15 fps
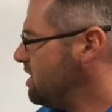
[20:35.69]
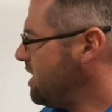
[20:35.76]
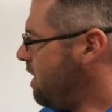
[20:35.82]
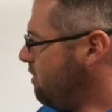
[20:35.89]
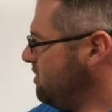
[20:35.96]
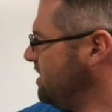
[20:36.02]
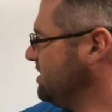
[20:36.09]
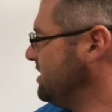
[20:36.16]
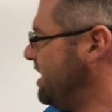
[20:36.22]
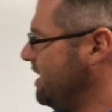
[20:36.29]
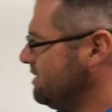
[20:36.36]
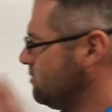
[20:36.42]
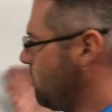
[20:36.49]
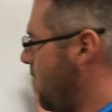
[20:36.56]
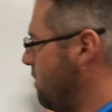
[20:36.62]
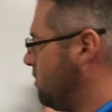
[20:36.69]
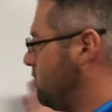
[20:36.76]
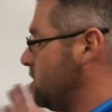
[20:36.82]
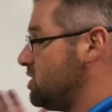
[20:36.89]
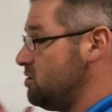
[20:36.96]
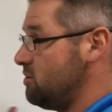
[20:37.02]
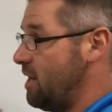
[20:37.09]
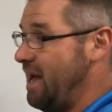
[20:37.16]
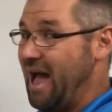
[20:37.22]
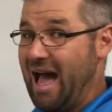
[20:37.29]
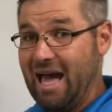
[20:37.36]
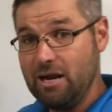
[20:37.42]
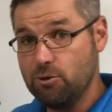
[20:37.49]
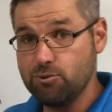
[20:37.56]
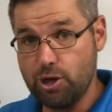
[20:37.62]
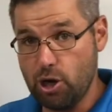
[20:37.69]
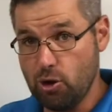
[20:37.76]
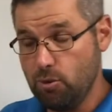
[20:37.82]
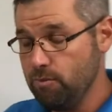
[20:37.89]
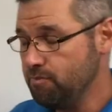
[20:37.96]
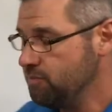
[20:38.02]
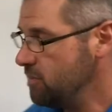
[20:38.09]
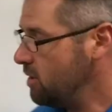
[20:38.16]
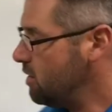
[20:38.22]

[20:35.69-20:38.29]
Now in this case, why would we do that? I don't know.